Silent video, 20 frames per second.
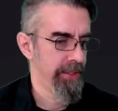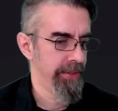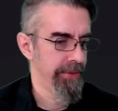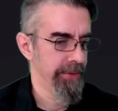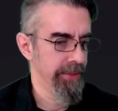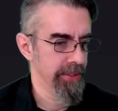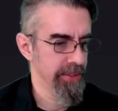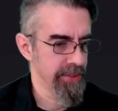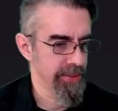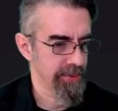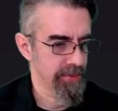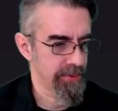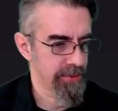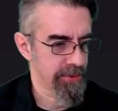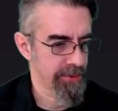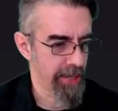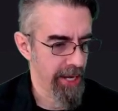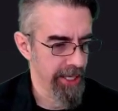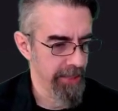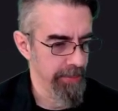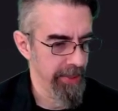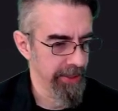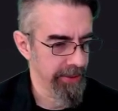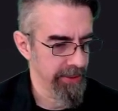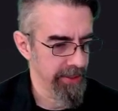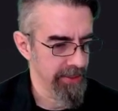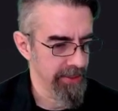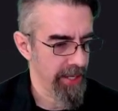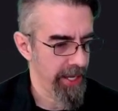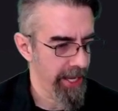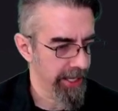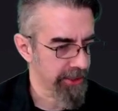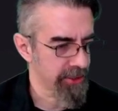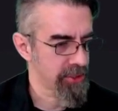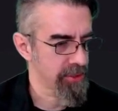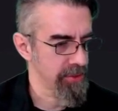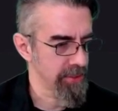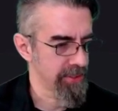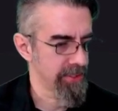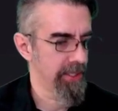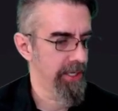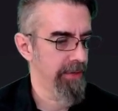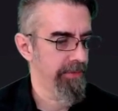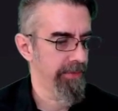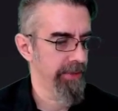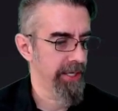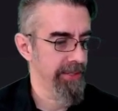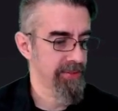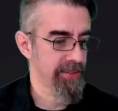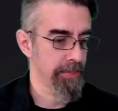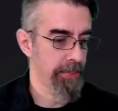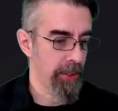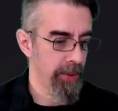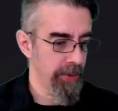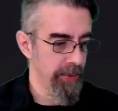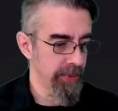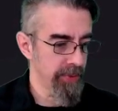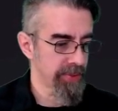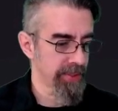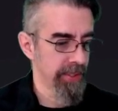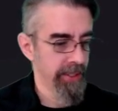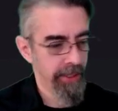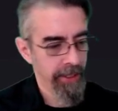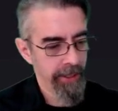They're just trying to make these extra tough. And I suppose